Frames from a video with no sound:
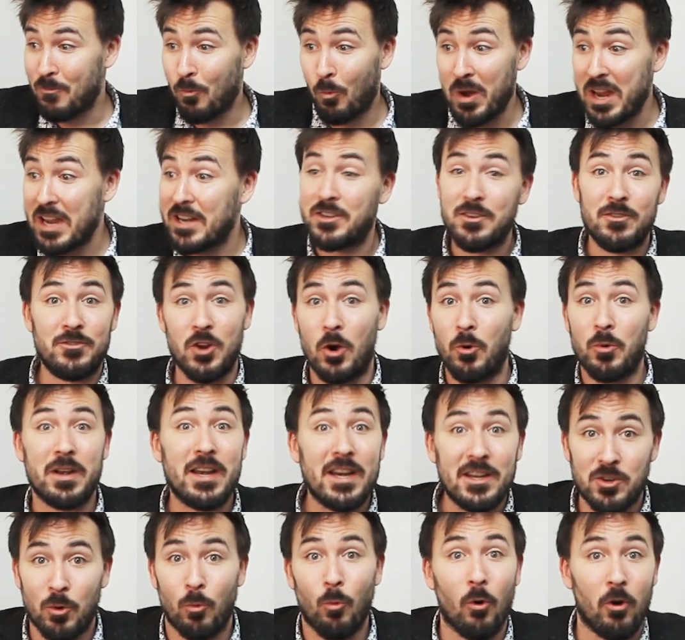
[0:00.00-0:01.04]
we don't
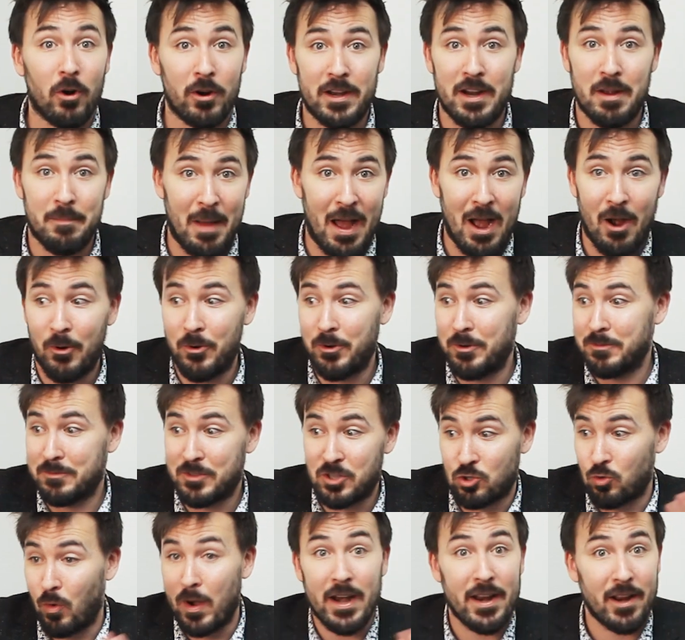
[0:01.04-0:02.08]
need to worry about
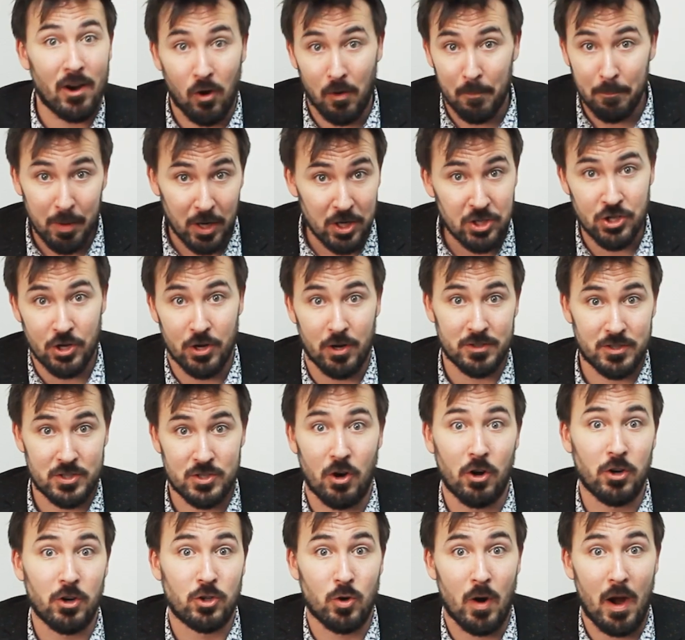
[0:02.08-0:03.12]
straining our budget on
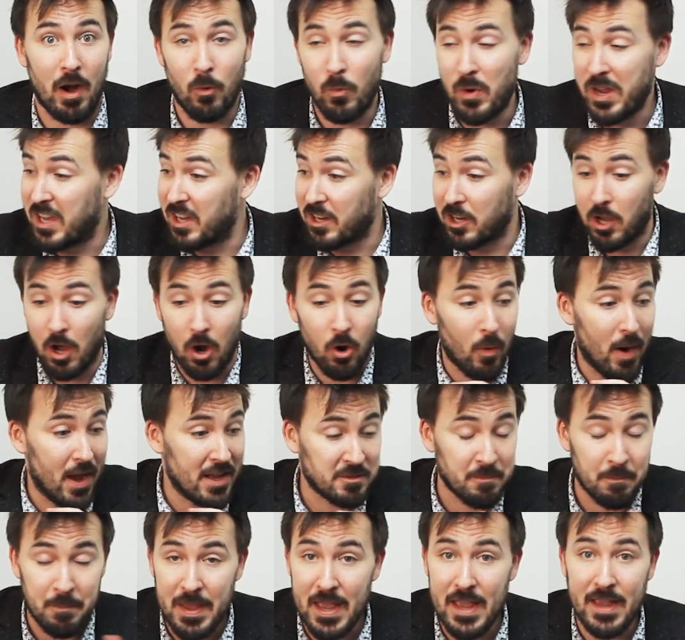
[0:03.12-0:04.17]
Star Trek. We can go
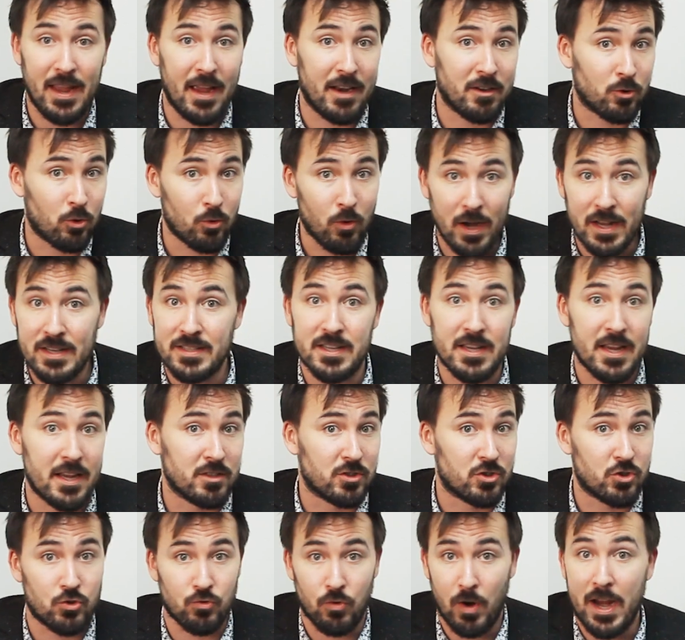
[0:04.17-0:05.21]
as big and crazy
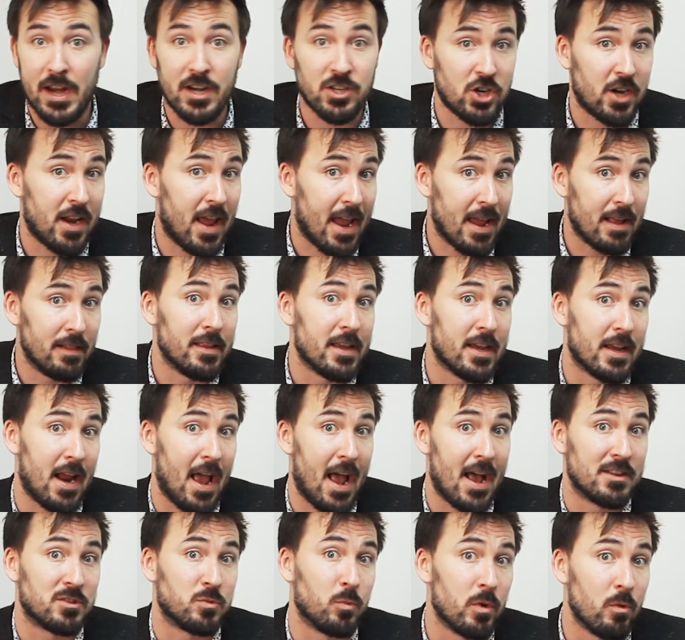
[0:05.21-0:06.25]
and strange and alien
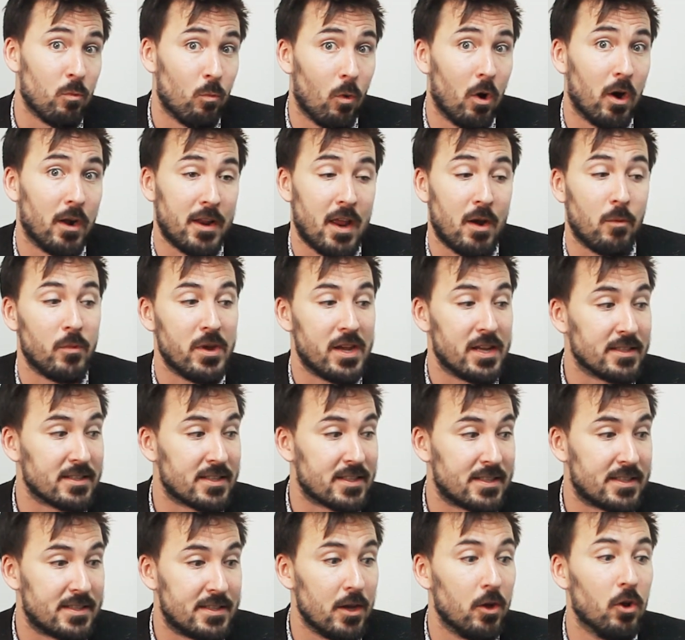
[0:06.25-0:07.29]
as we want, and we can
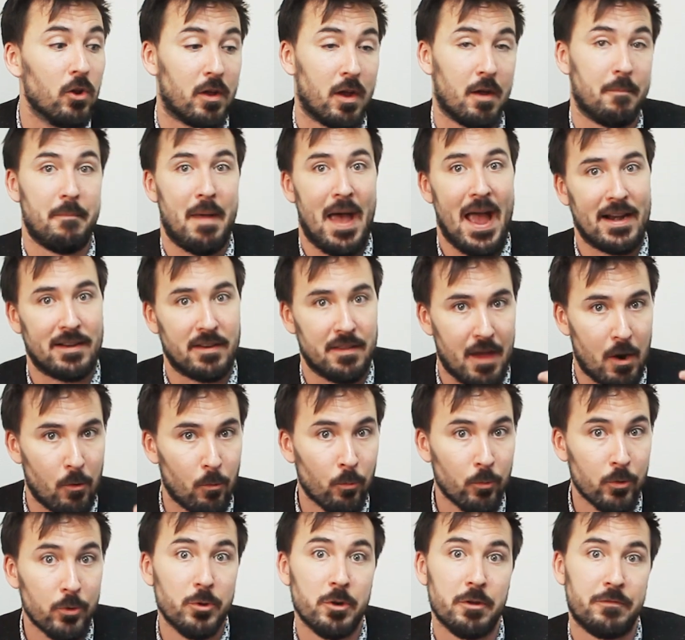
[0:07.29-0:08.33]
still come back to that
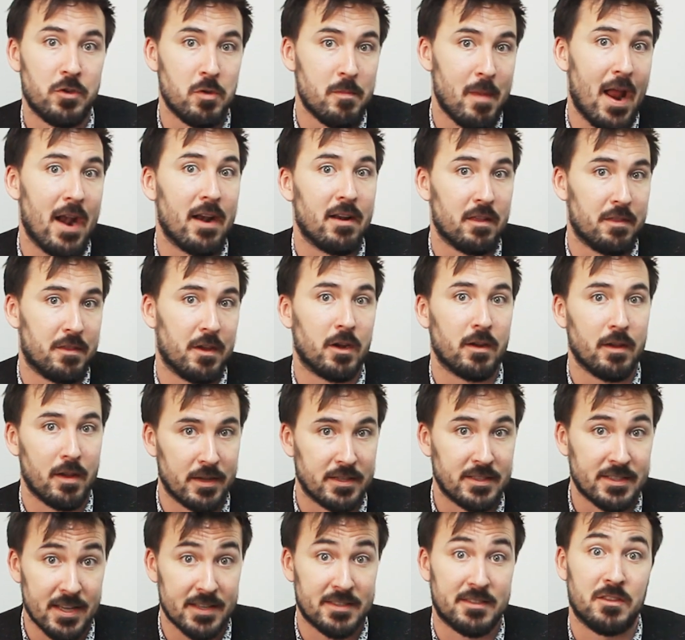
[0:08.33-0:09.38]
root of humanity that
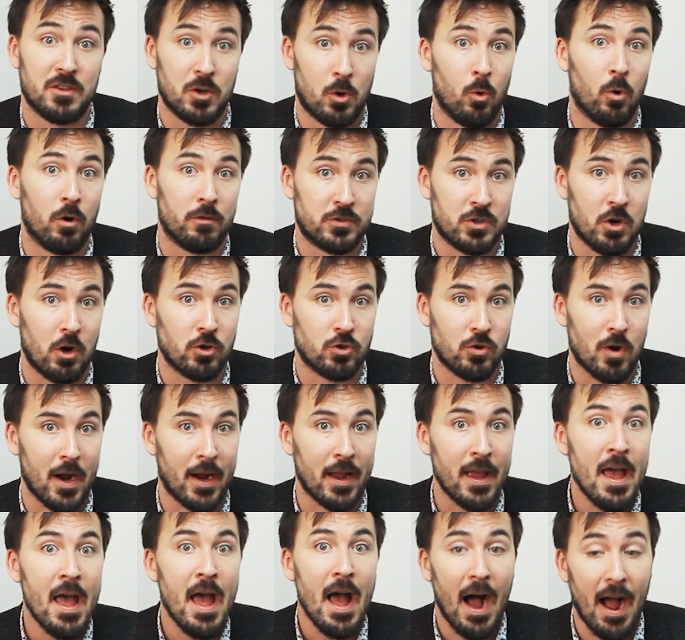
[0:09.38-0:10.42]
exists at the core of Star Trek.
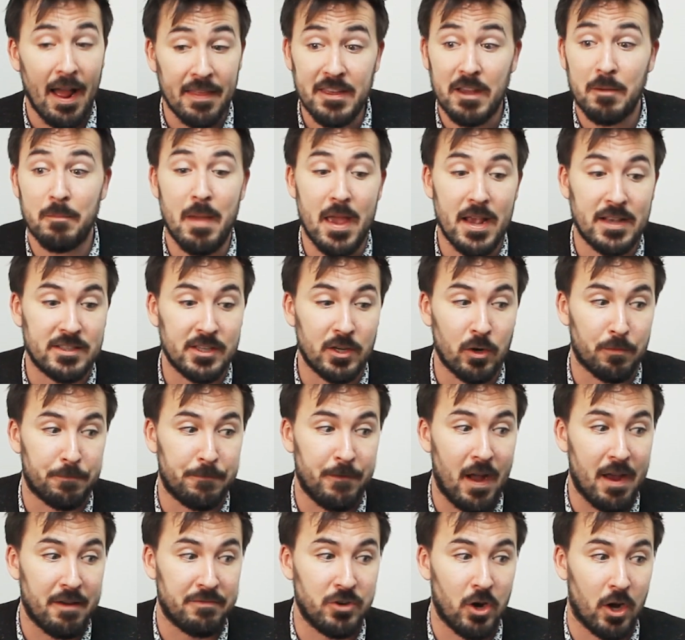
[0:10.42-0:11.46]
I think makes Year
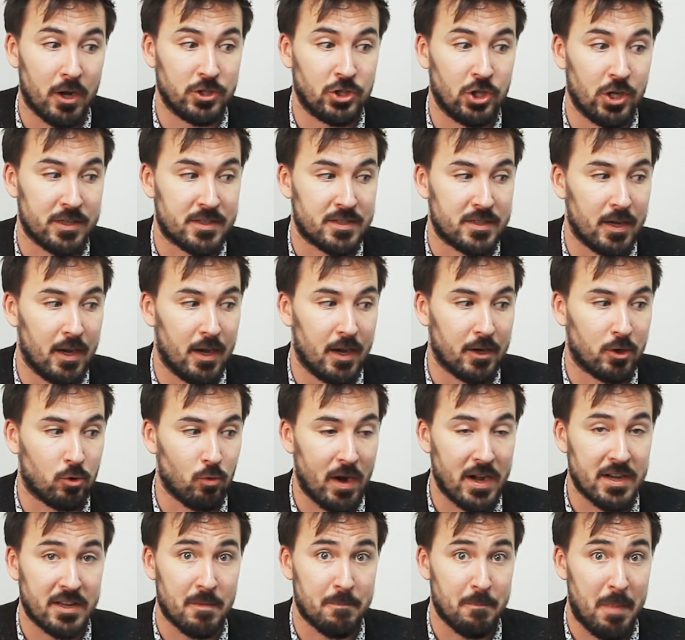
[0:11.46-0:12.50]
5 not just a
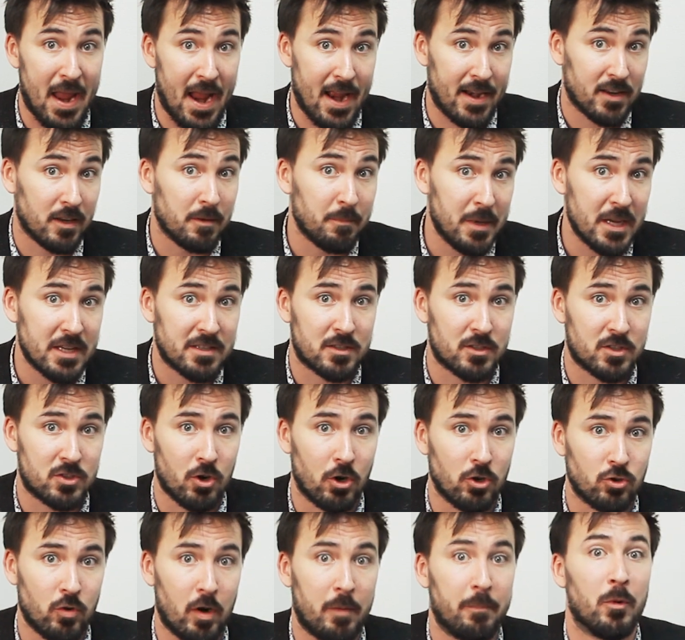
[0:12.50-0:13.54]
great companion piece to
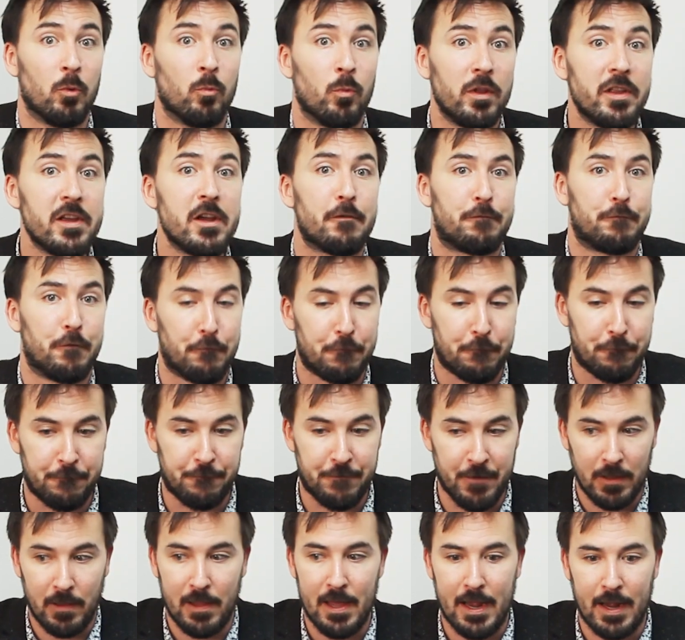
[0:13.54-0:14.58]
Star Trek, but really the
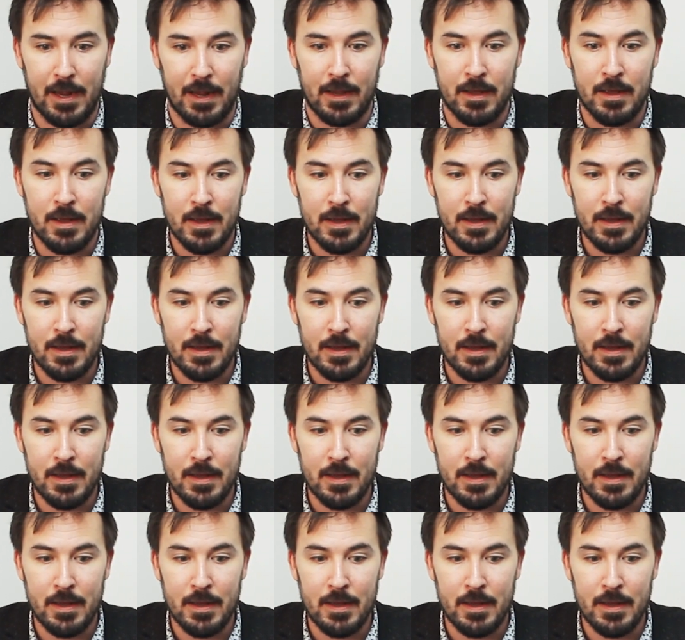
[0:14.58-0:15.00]
fulfillment